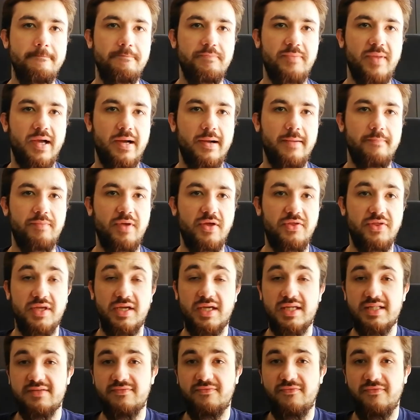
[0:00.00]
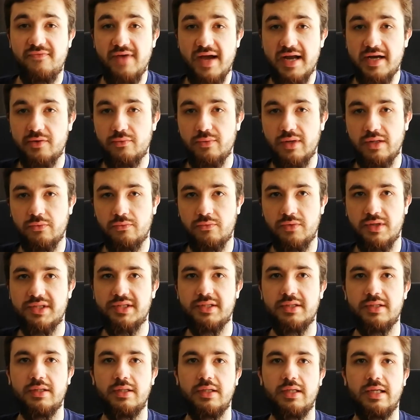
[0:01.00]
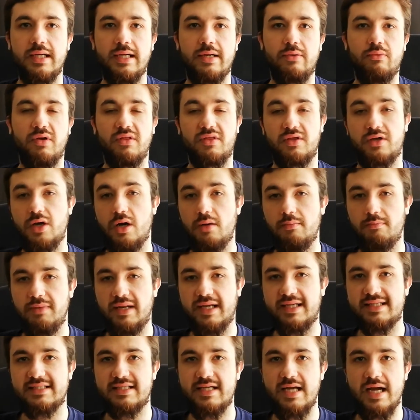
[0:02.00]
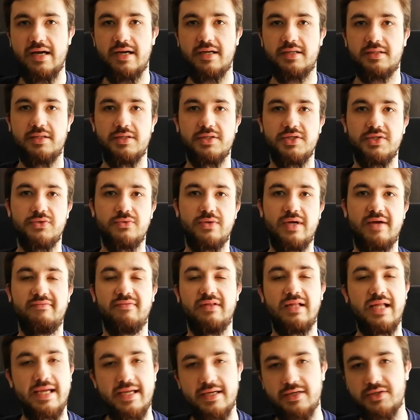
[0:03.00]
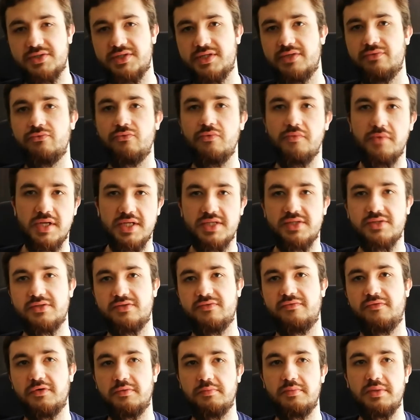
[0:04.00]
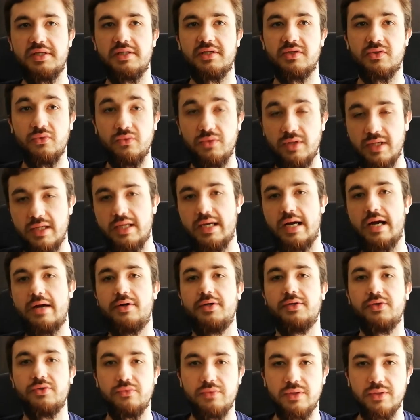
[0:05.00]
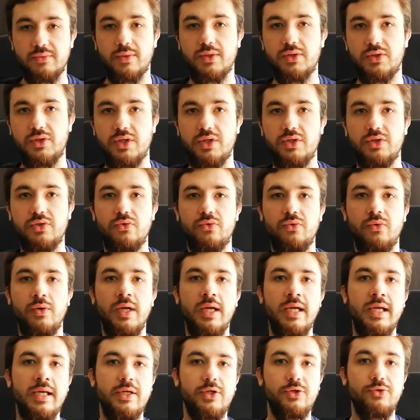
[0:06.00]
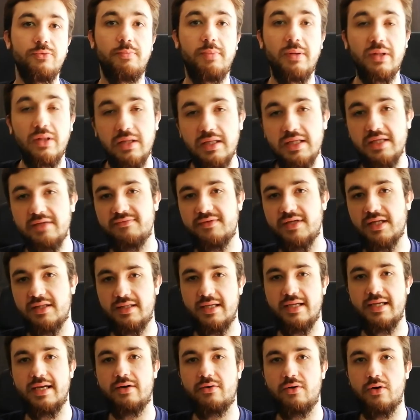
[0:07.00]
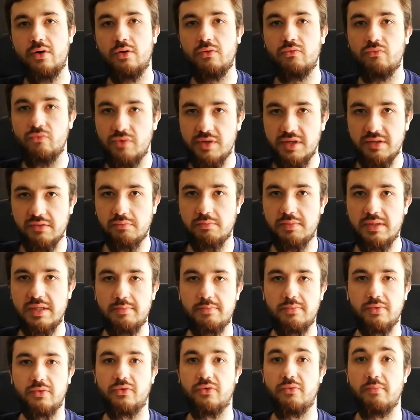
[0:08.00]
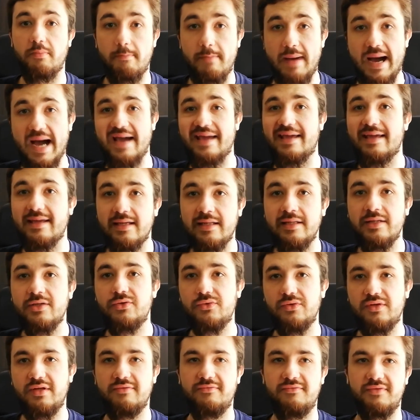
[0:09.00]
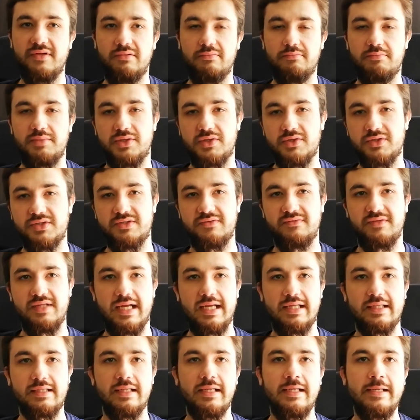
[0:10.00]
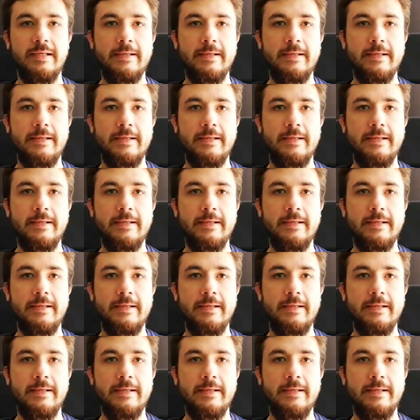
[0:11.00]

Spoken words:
I think it's very well written, with complex characters who have layers and reasons for being who they are and doing what they do. You believe that they are all real people. You buy into the film because of that.